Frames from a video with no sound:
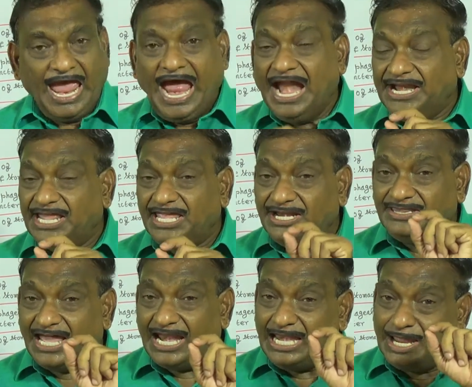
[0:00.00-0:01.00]
and in
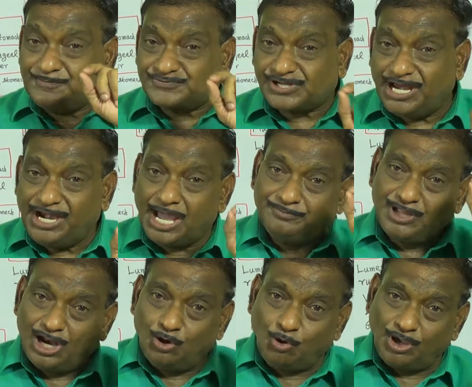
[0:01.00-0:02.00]
the left side of
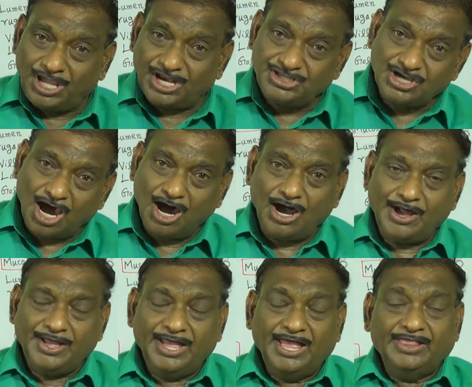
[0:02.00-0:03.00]
the lower
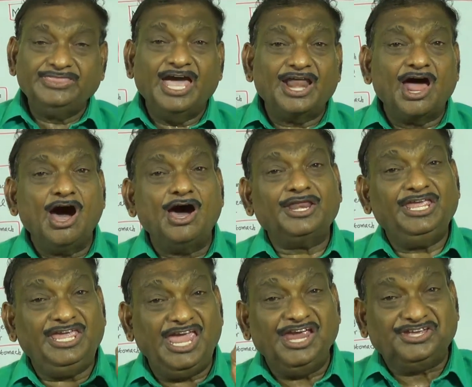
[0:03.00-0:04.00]
jaw, there are
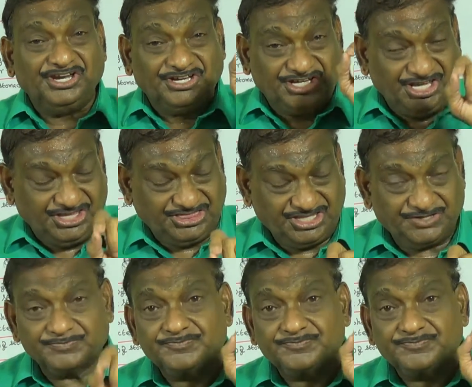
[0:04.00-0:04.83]
8 teeth.